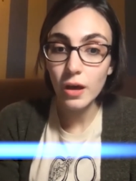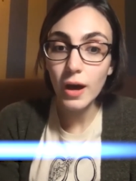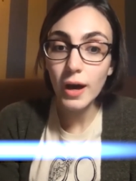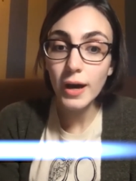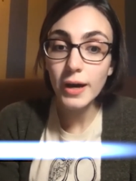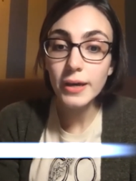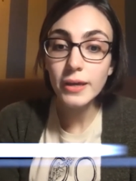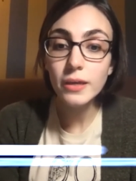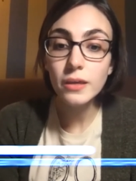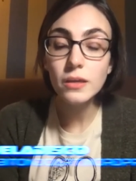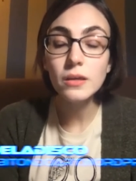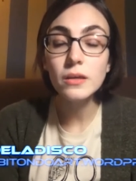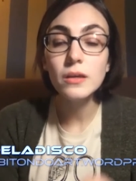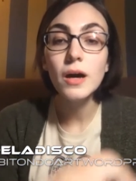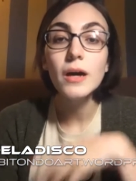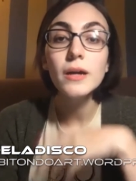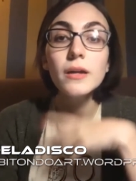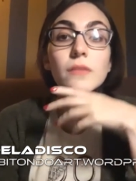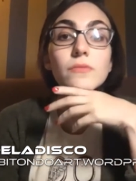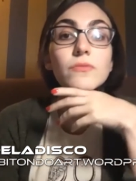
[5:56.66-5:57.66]
I
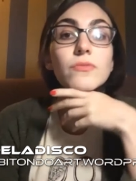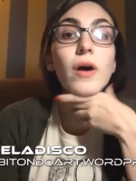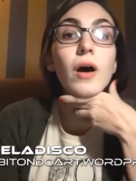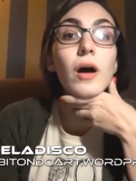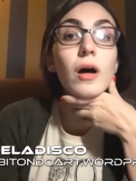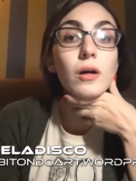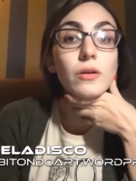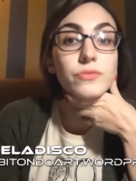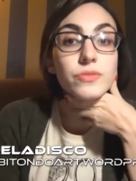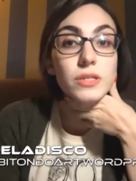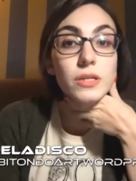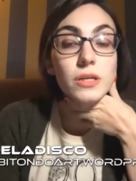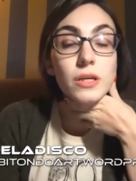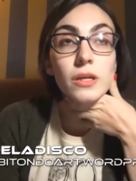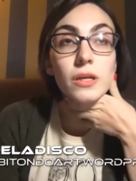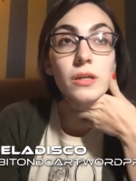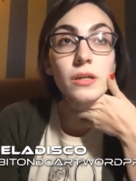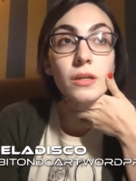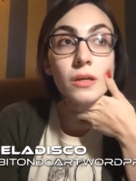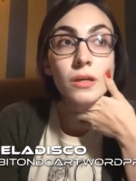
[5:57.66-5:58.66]
got involved
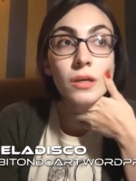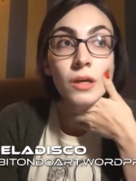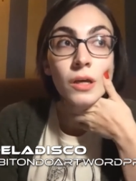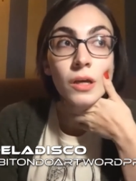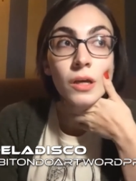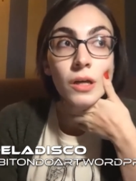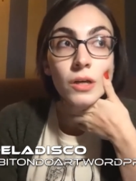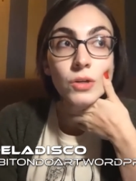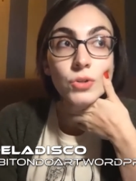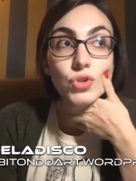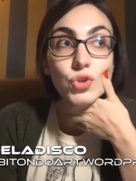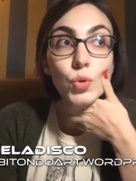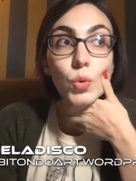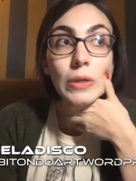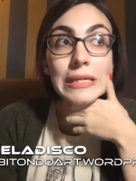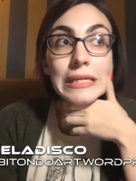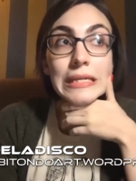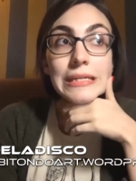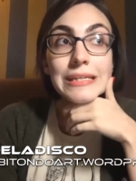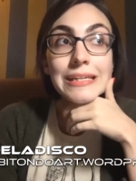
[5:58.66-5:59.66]
in
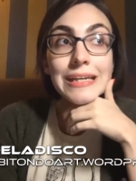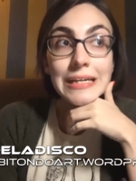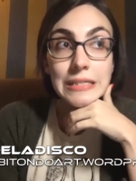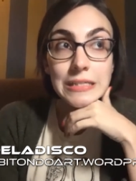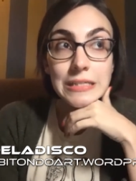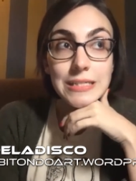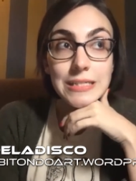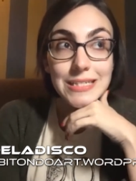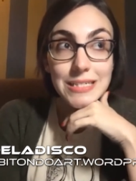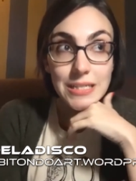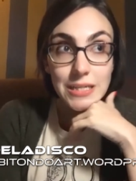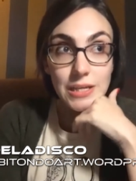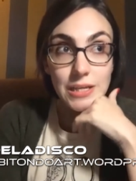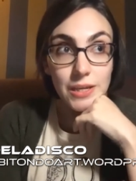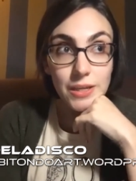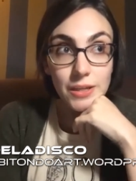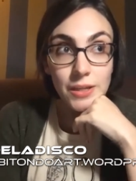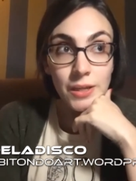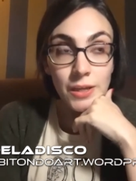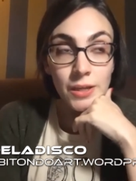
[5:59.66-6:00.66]

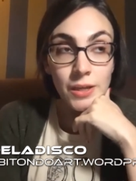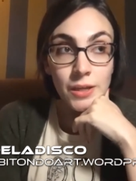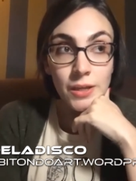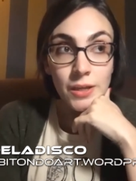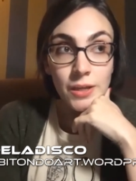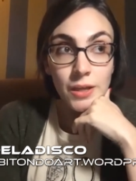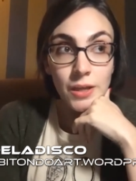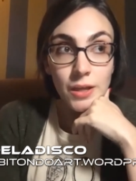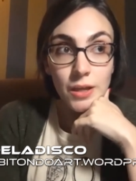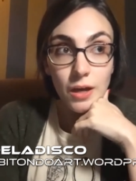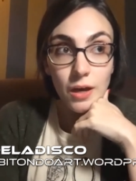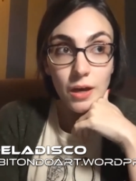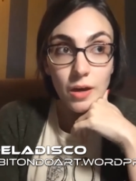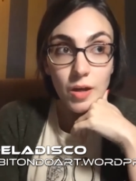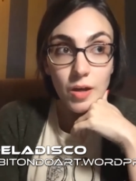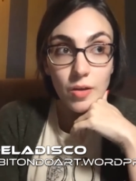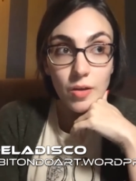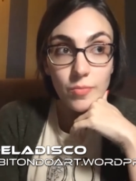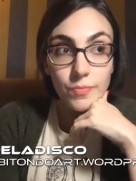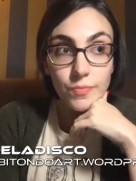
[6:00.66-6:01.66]
2019.
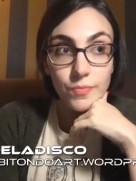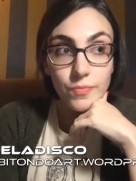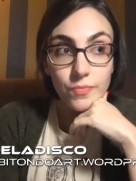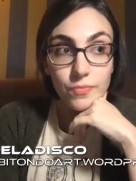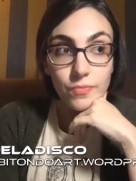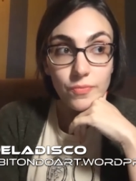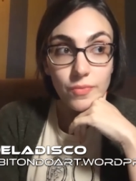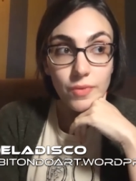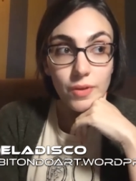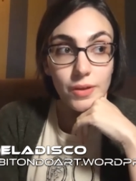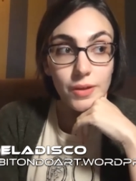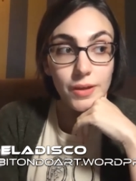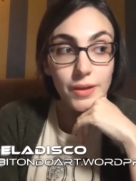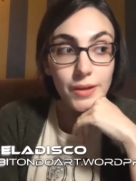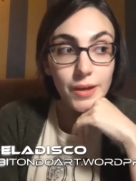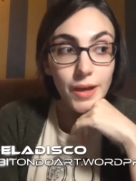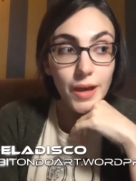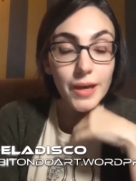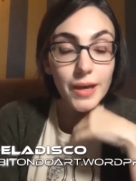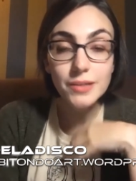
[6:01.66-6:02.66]
Um,
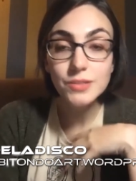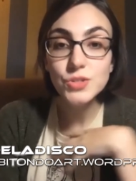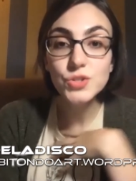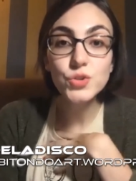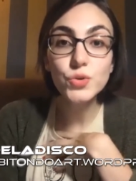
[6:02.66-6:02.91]
I had sort